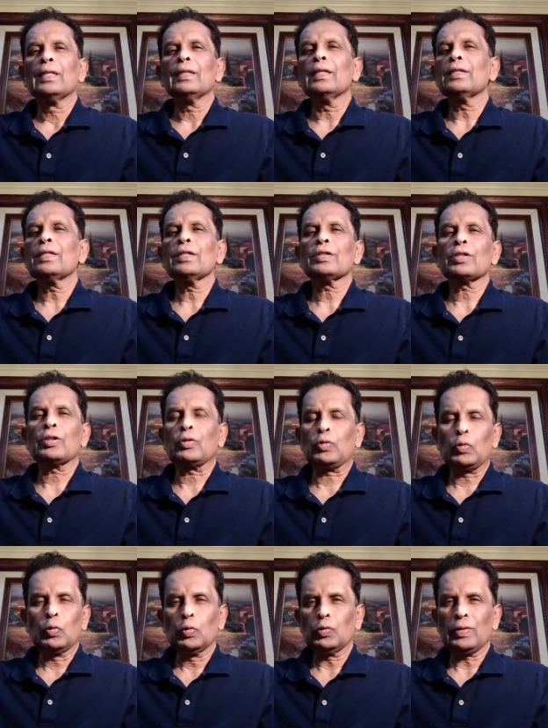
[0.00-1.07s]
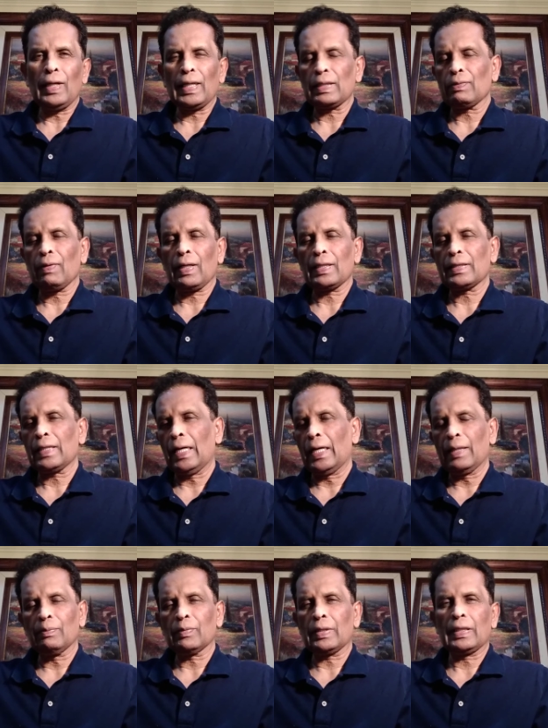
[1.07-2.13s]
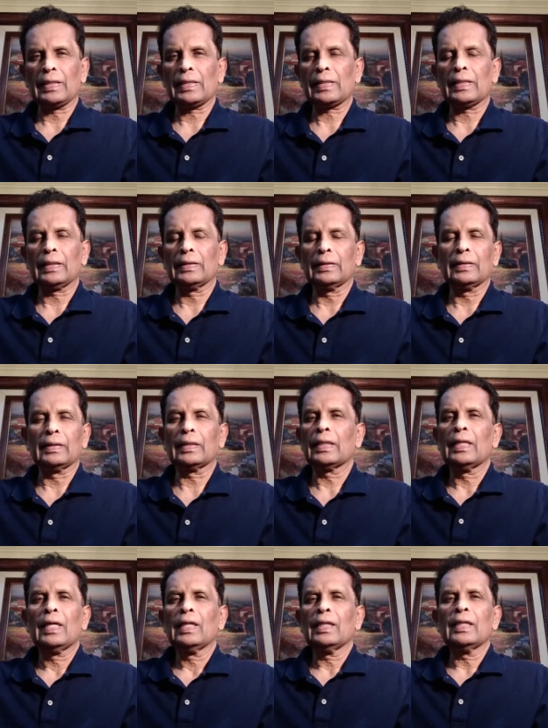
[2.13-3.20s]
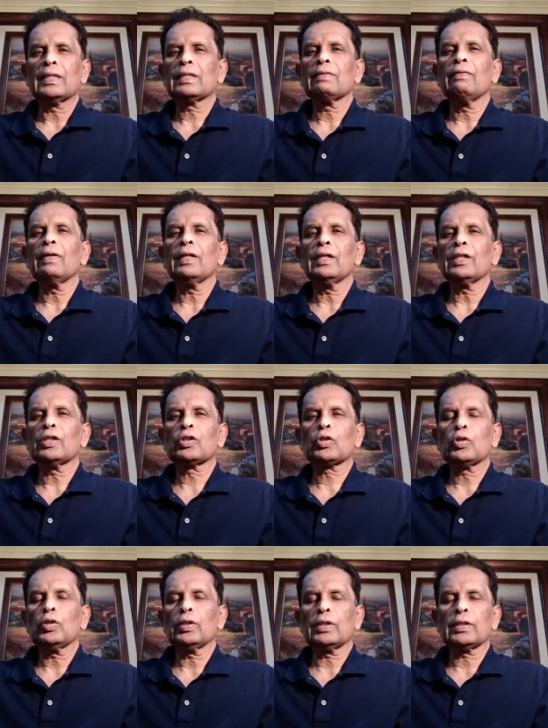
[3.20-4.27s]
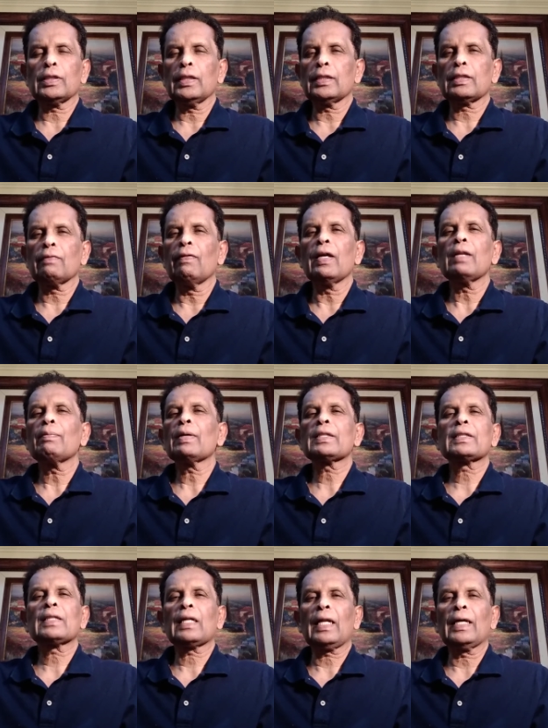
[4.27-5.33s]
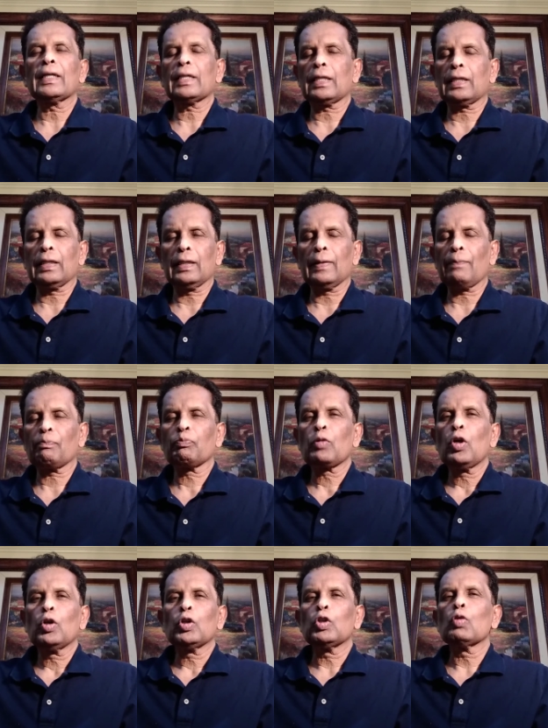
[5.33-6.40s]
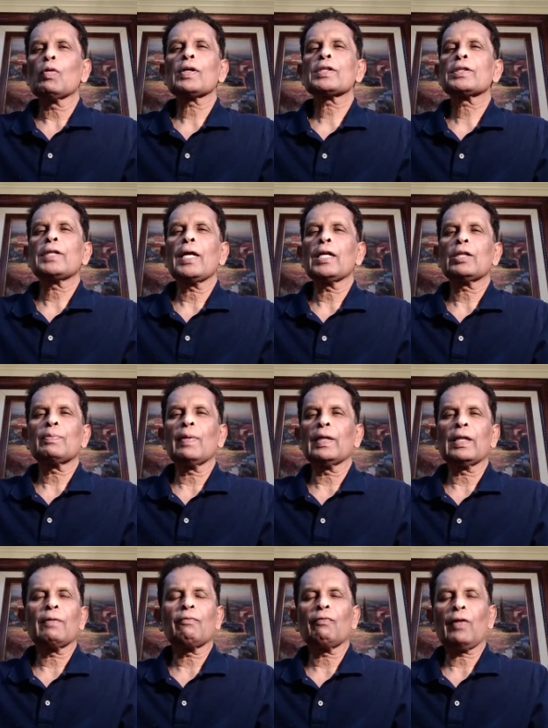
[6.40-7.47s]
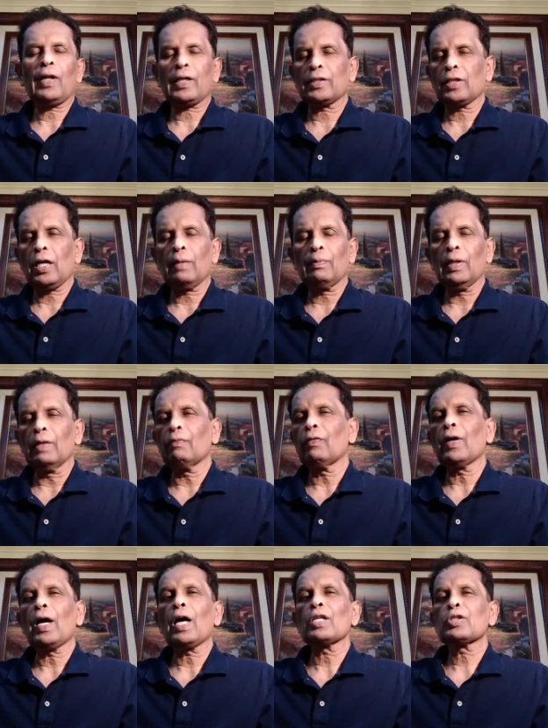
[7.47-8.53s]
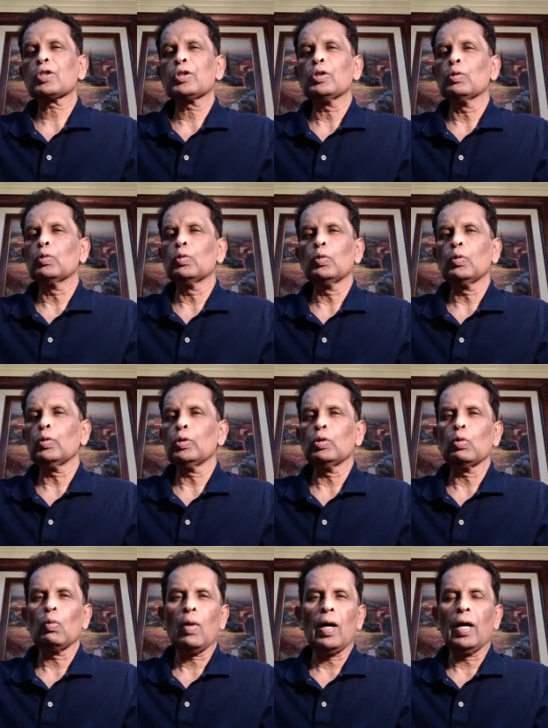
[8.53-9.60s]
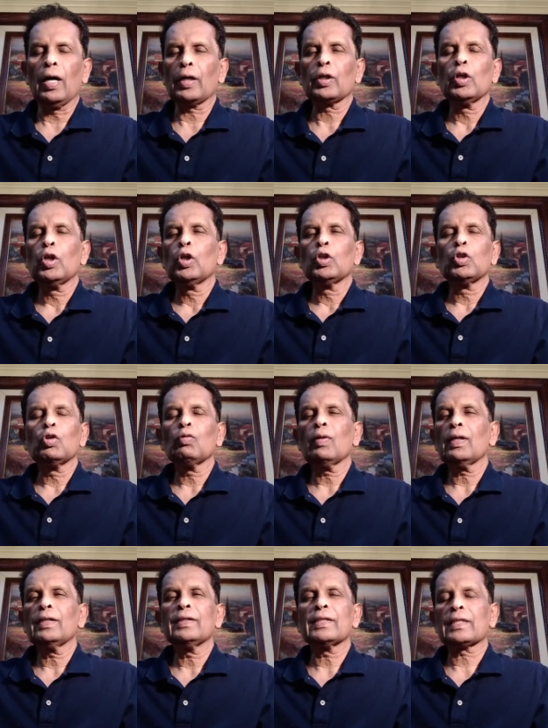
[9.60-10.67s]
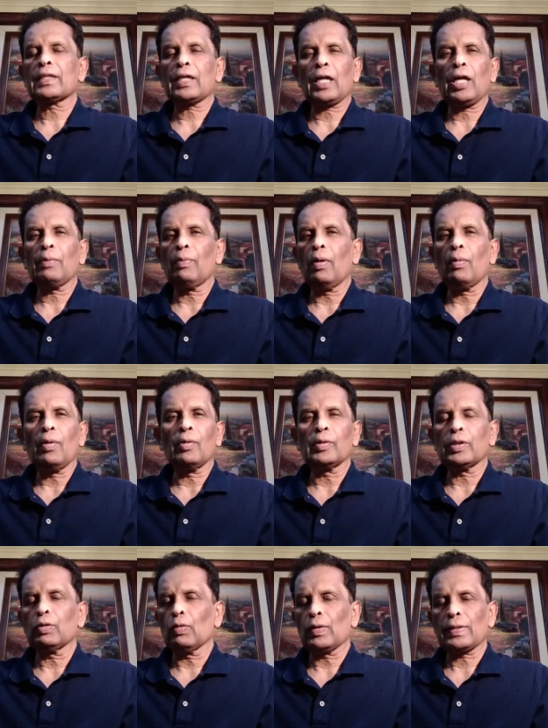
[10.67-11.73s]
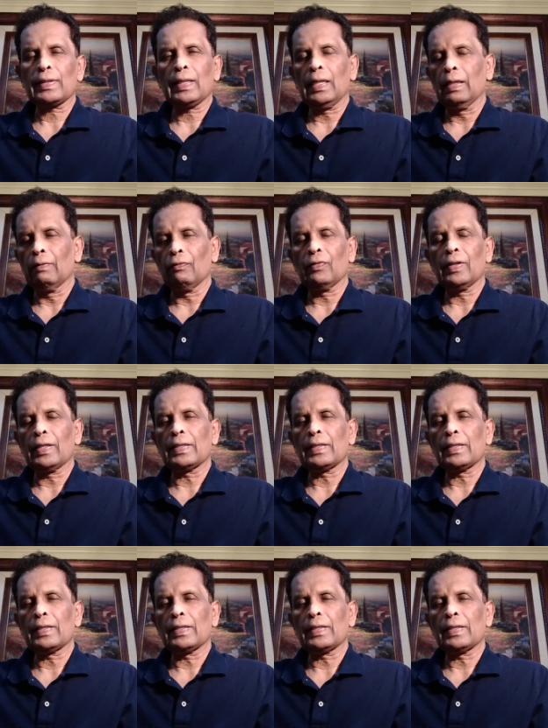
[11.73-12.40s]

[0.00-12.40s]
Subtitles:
This is the truth as far as I am concerned. It's very much like your statement. If, for example, if I ask you who you are, you will describe about yourself